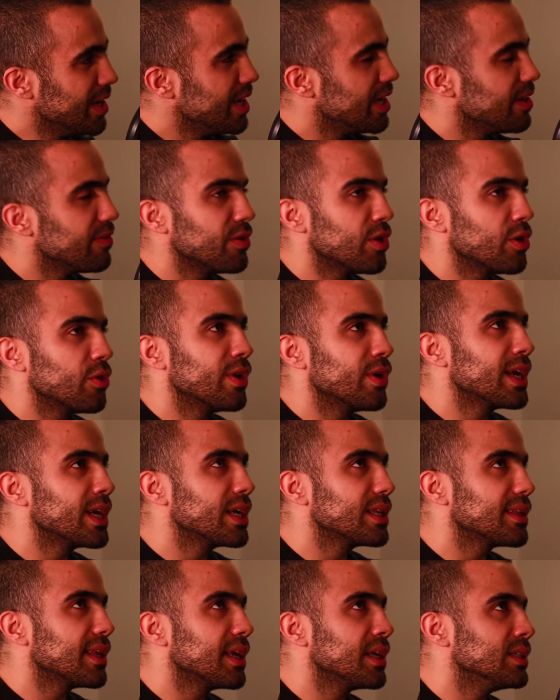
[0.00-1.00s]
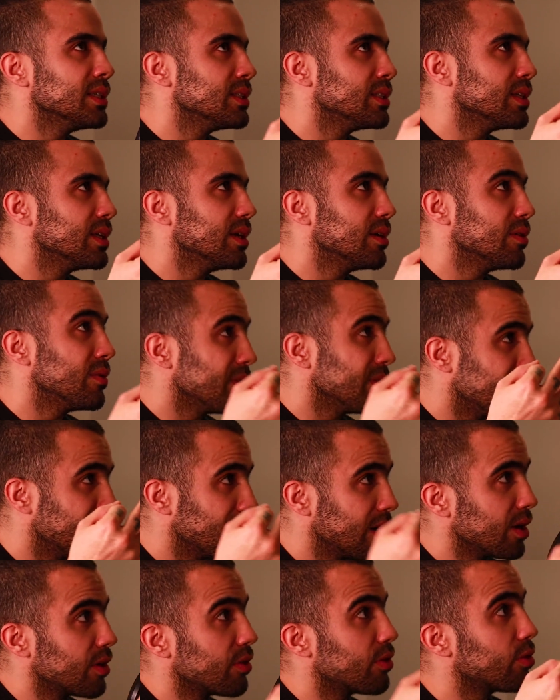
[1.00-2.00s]
even orangutans,
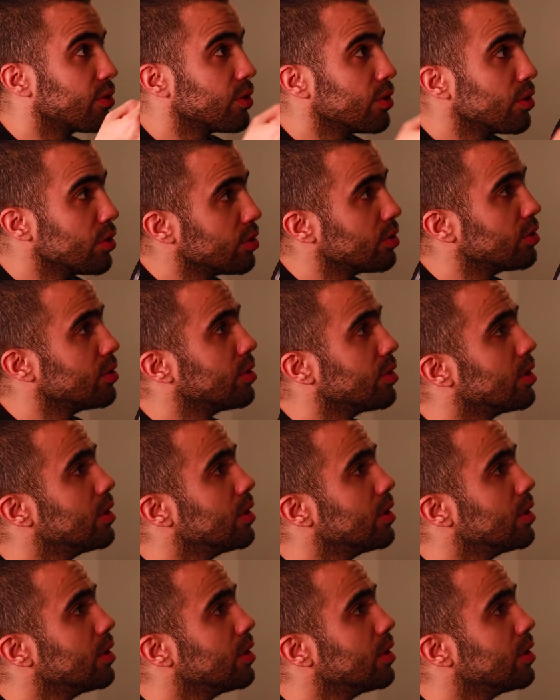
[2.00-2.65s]
they're our third